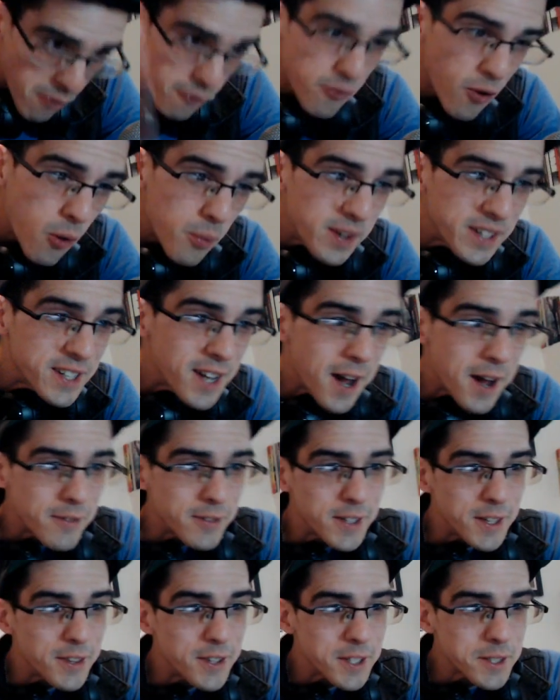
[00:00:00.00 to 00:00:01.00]
we dive into
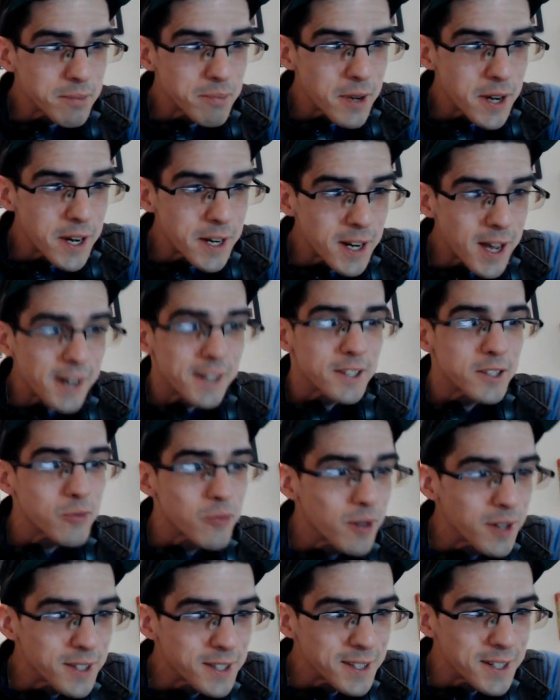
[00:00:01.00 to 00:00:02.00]
this, man, I just
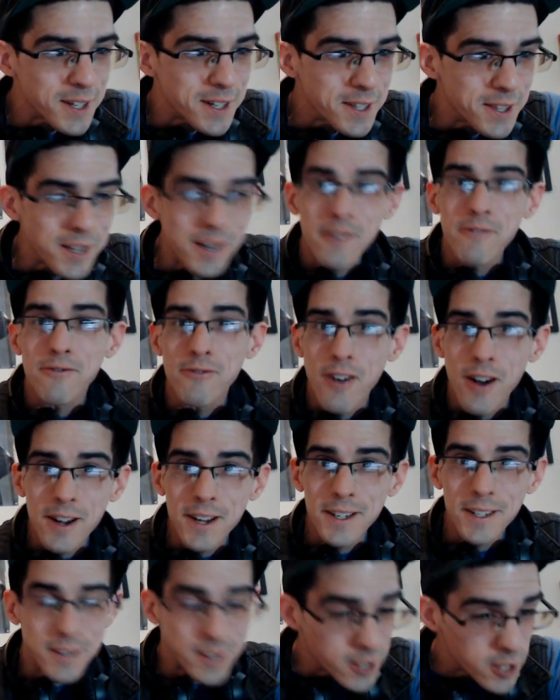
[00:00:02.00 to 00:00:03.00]
want to say that I'm
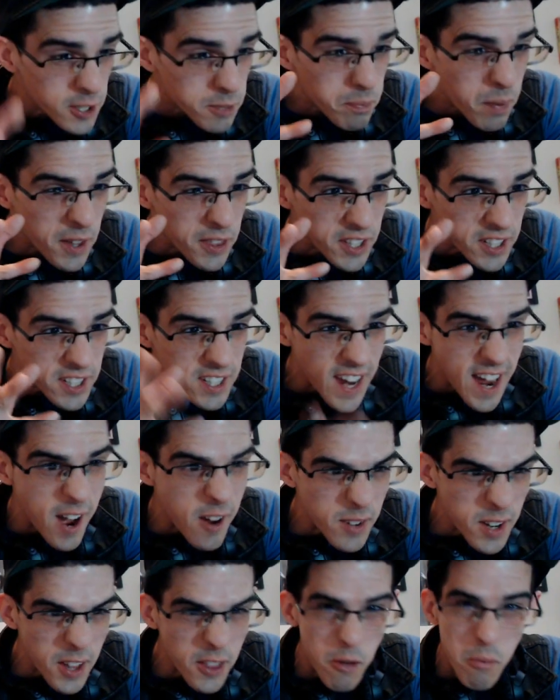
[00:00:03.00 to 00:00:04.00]
fucking, just by the sound
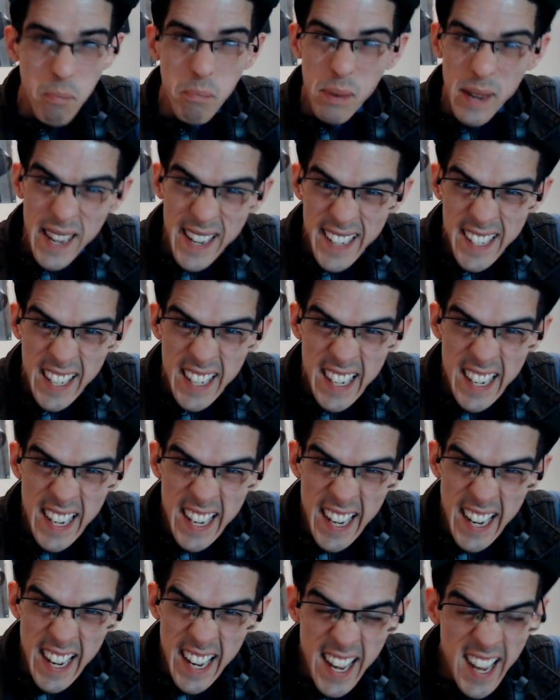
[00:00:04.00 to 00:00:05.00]
of the beat,
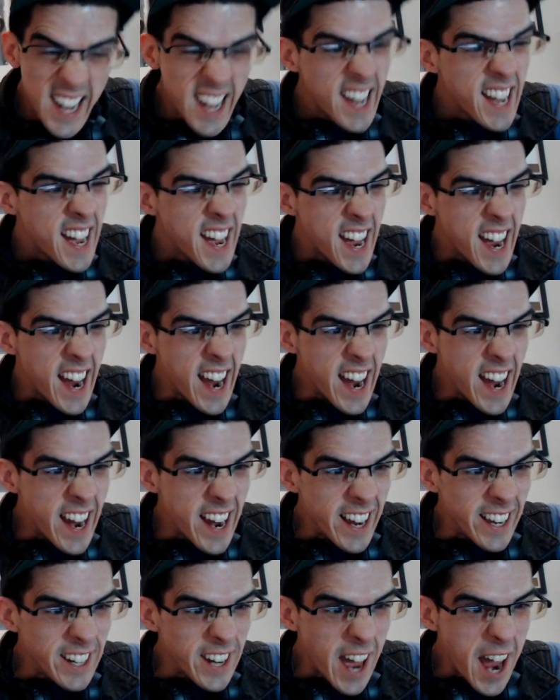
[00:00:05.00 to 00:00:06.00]

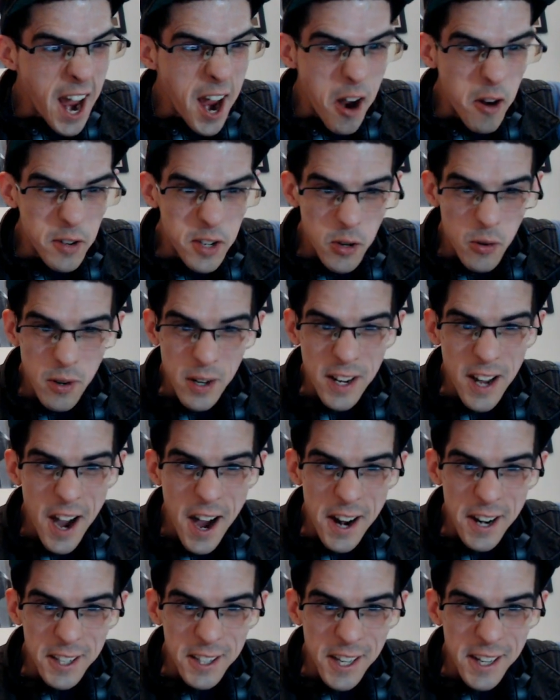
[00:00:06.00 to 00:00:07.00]
and how you were kind
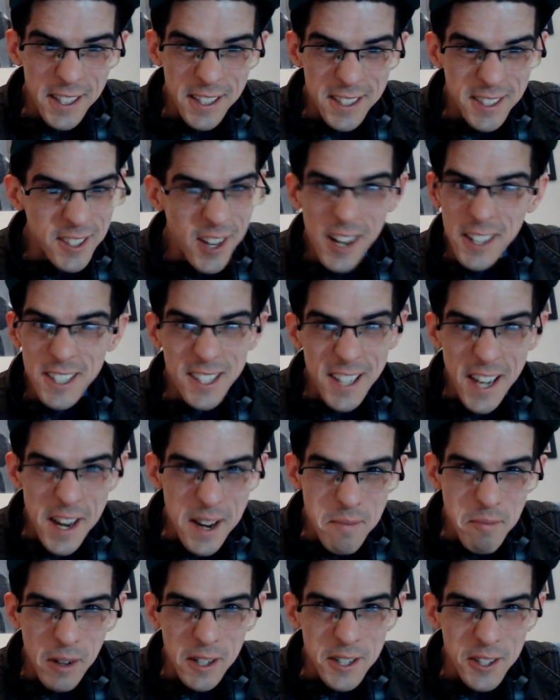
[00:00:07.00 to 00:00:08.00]
of like not saying
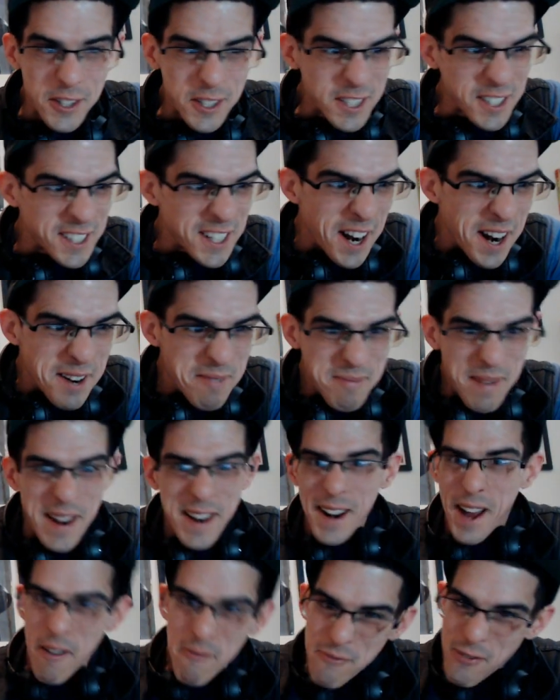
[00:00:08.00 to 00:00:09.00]
much at the start. Man,
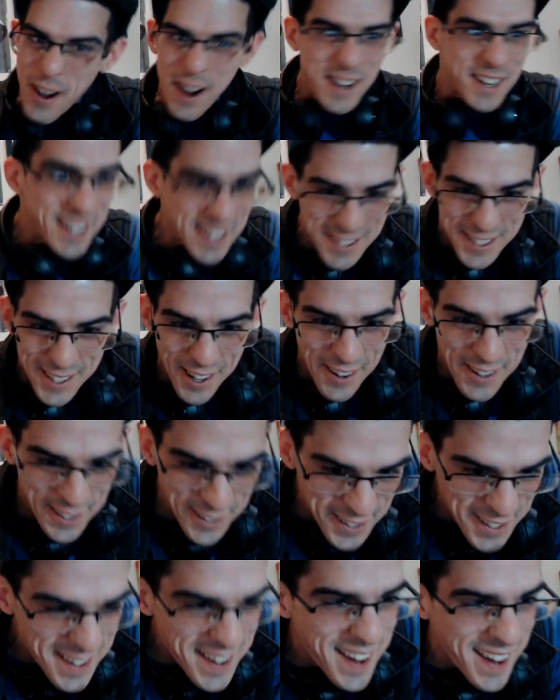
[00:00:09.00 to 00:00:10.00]
I'm fucking excited.
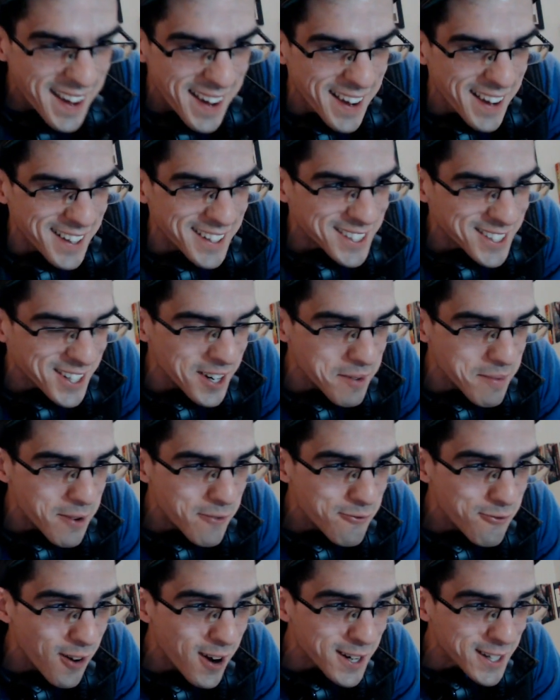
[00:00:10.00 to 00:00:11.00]
it's gonna be
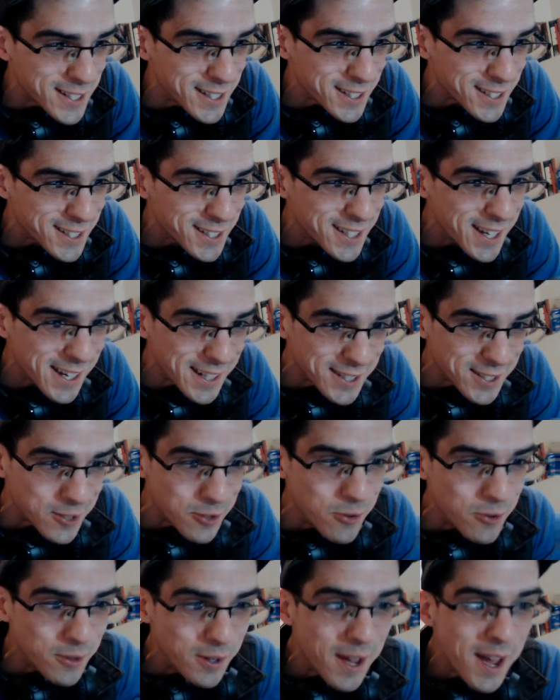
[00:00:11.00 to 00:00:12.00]
fucking sick,
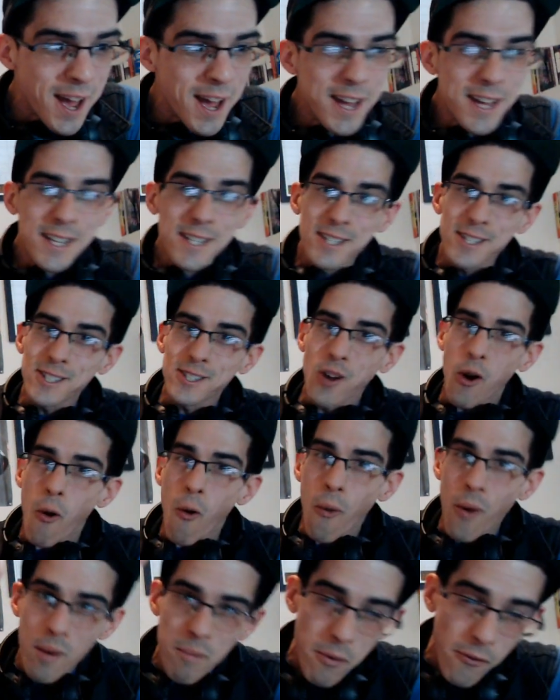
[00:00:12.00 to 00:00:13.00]
dude.
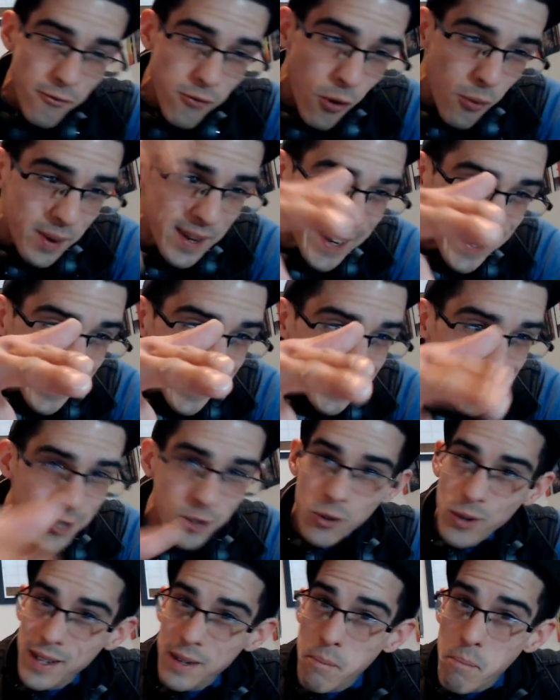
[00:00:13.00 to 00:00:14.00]
So, before we get into
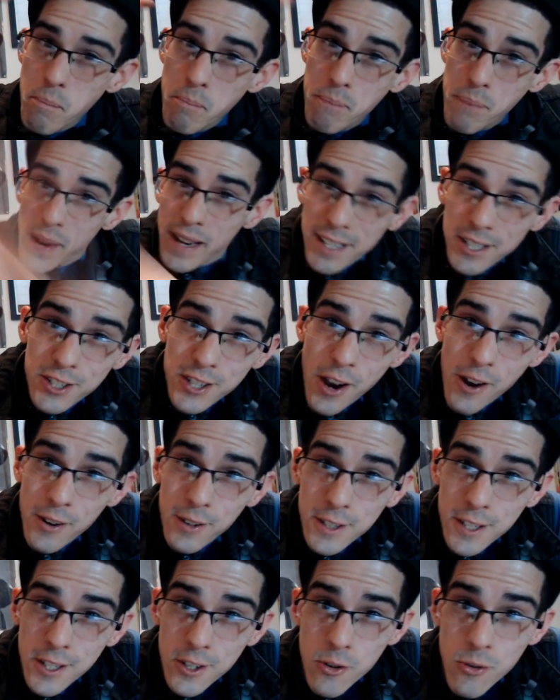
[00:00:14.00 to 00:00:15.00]
it, big shout out
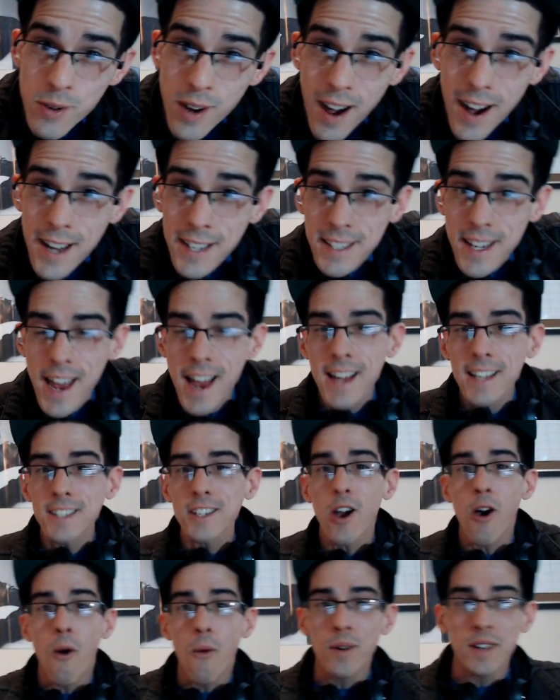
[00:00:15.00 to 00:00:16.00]
to you guys as
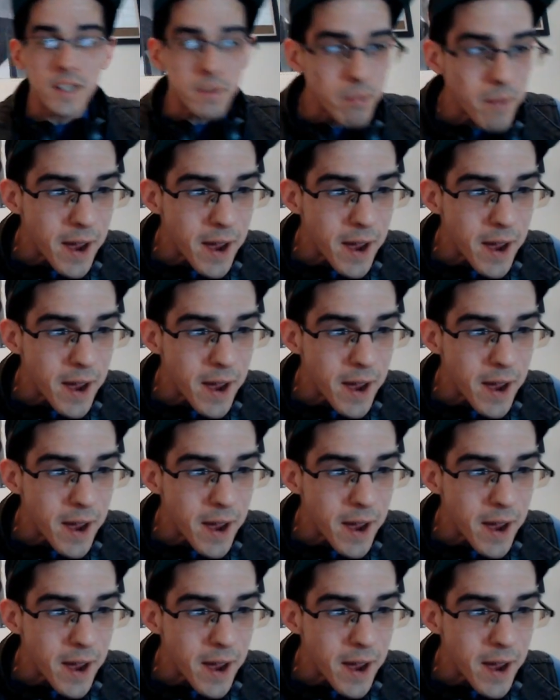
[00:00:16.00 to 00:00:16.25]
always, man.